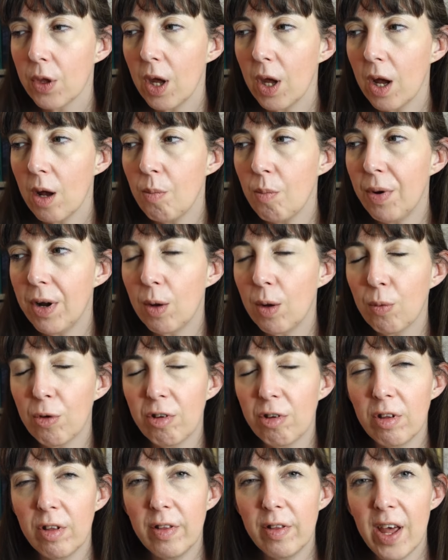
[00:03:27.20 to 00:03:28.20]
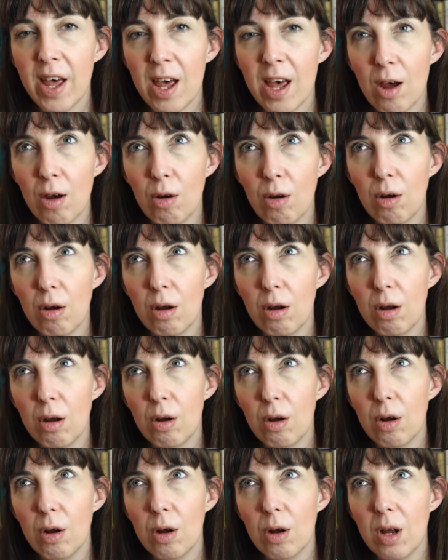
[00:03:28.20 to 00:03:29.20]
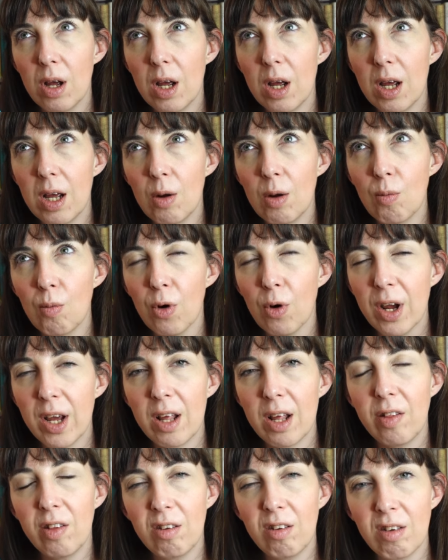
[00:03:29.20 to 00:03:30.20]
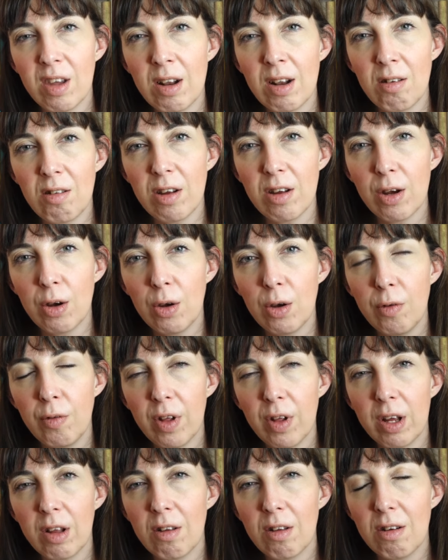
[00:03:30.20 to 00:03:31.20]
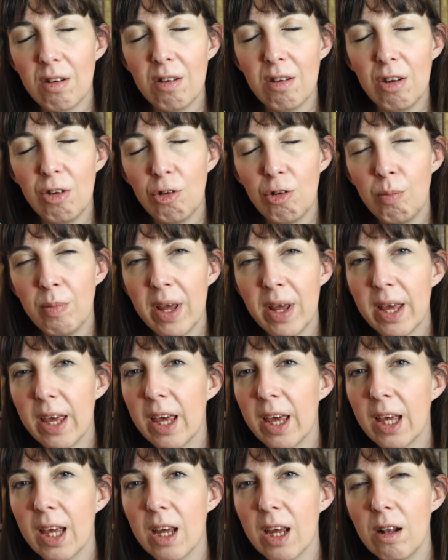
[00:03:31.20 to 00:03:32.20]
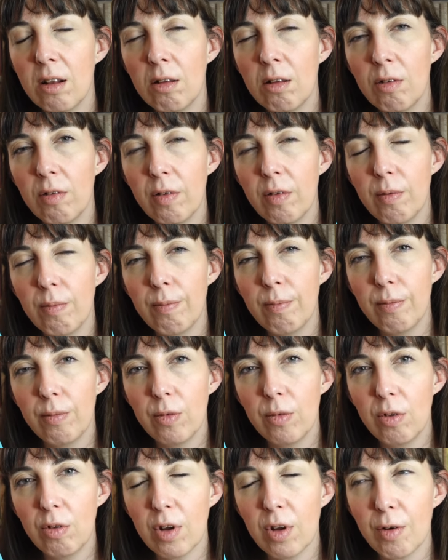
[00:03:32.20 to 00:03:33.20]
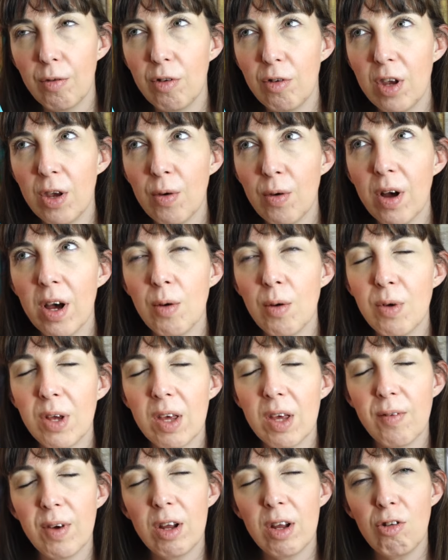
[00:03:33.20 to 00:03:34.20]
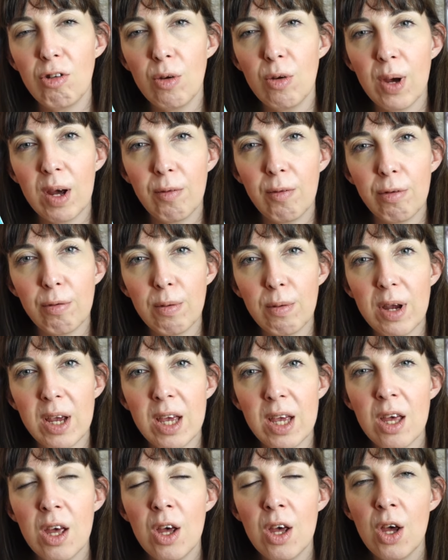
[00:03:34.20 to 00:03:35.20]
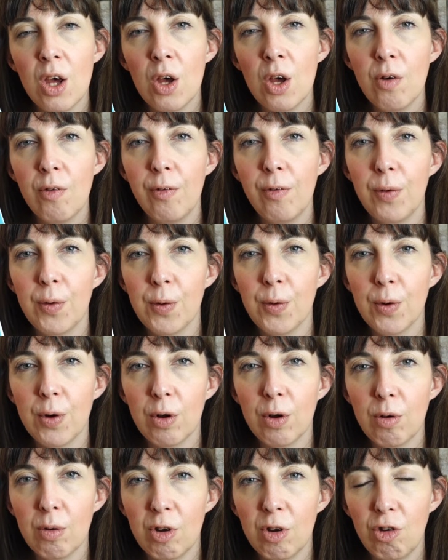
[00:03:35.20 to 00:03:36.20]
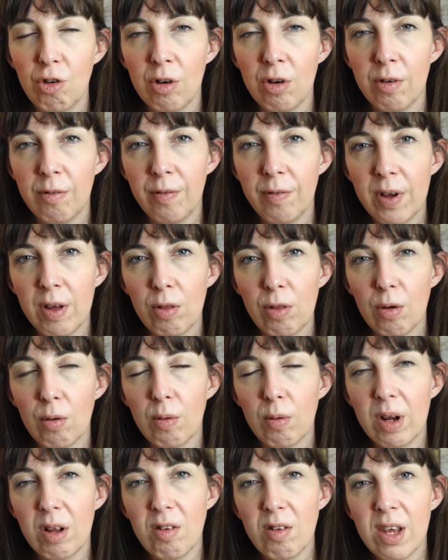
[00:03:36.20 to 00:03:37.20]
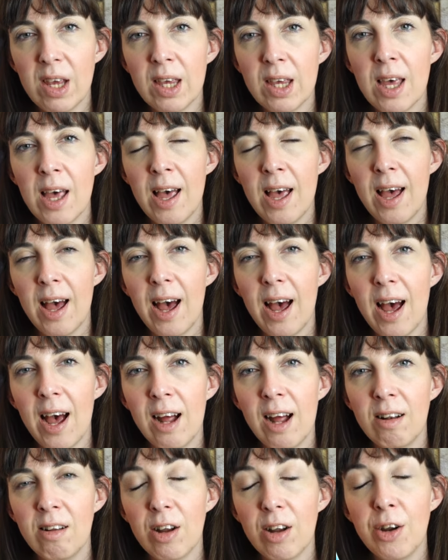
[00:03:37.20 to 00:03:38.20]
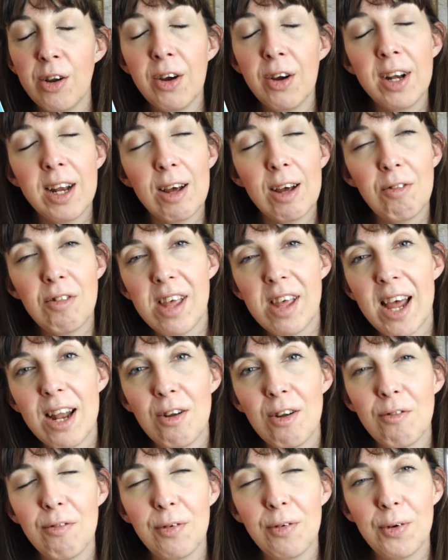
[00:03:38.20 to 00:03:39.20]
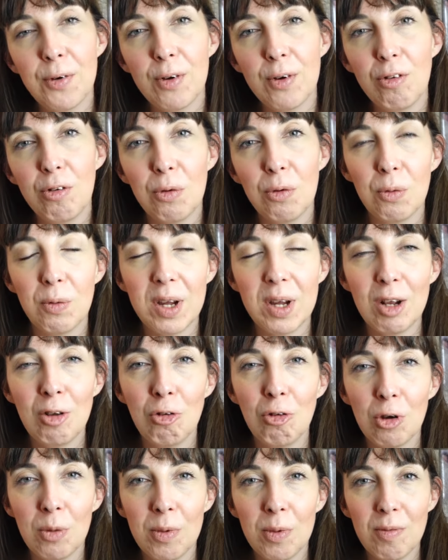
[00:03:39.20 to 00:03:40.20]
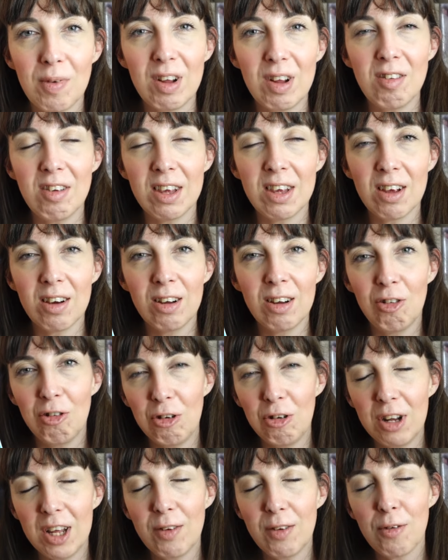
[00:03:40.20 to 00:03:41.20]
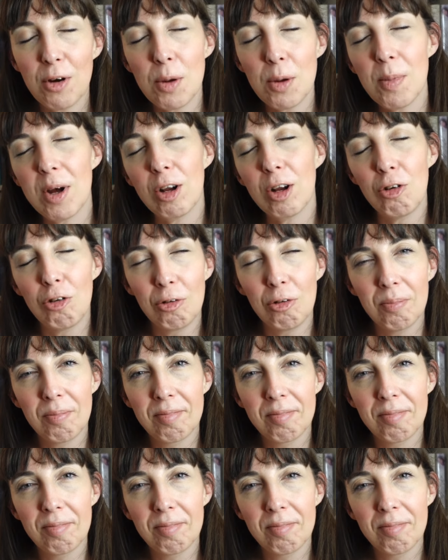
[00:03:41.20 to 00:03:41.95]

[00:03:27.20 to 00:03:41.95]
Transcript: but it wasn't there right at the centre of like the decision making and stuff. So I would give it a 2 out of 3 for Christian faith rating and 9 out of 10 for story enjoyment rating. I enjoyed it very much.